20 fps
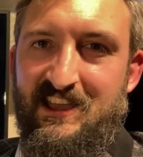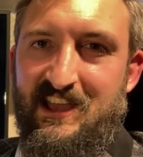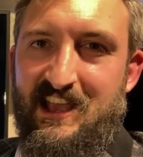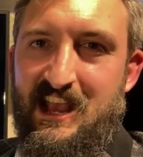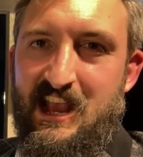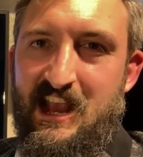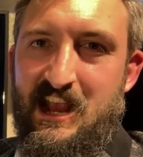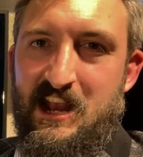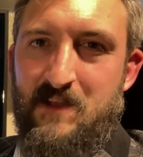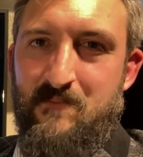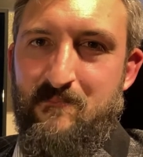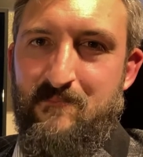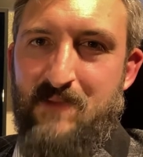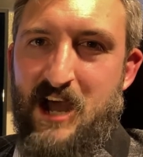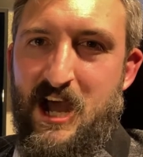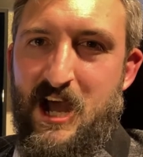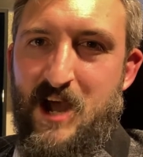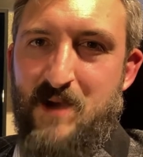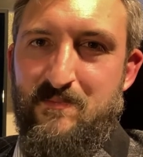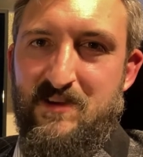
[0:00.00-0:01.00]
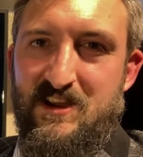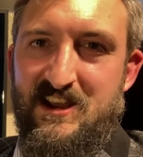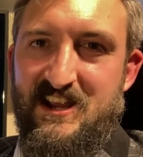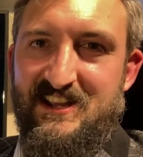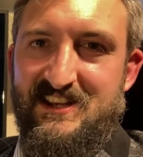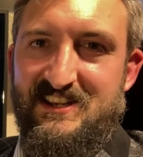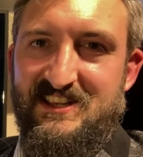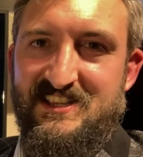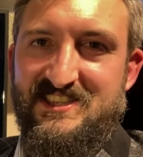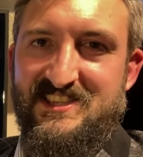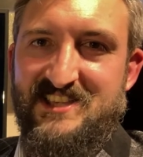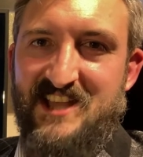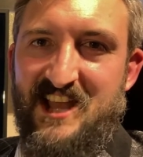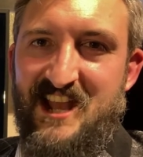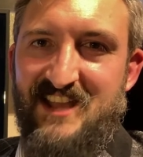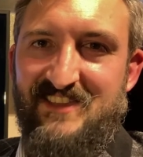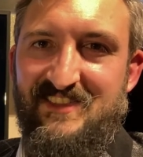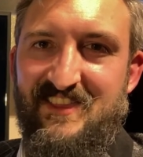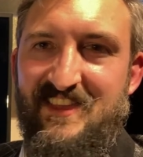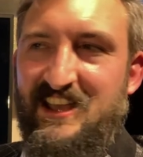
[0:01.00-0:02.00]
Ian and Barbara
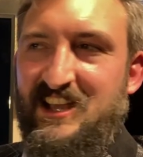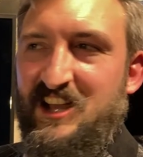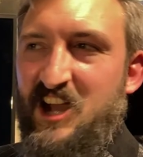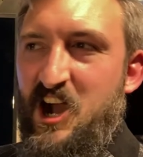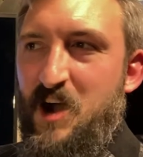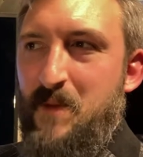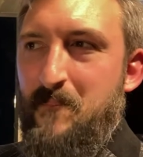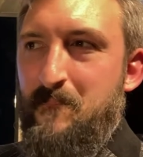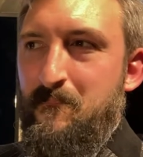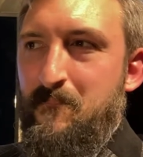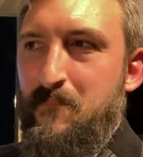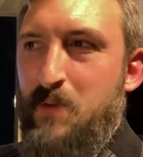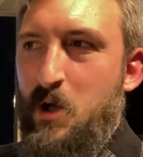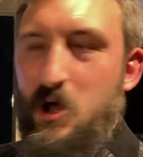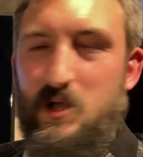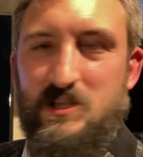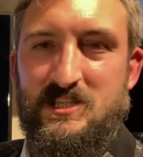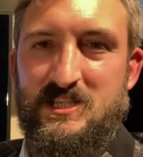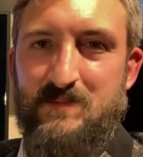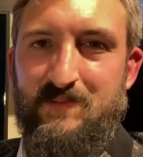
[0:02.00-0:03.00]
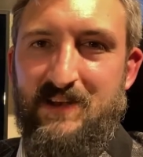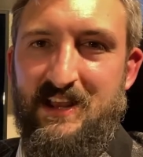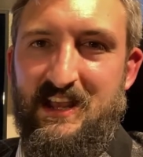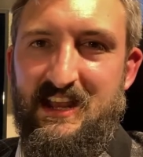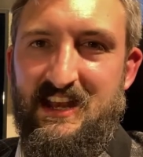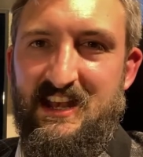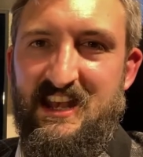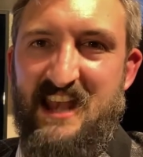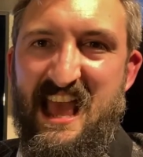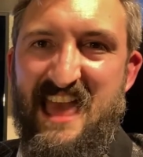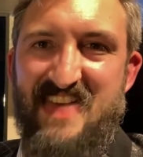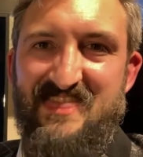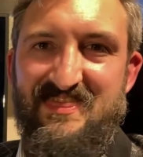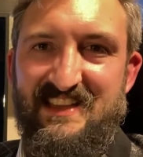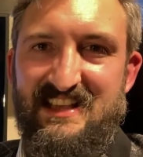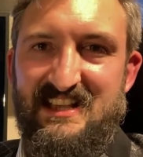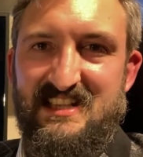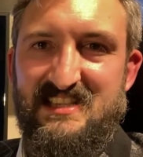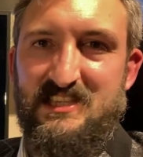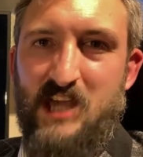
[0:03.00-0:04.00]
decide that they can't possibly let
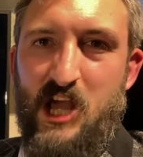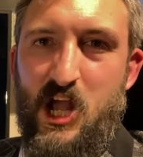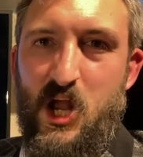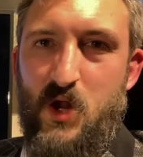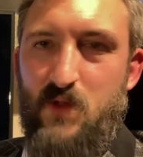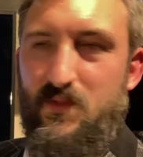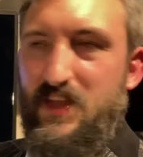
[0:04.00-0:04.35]
this go.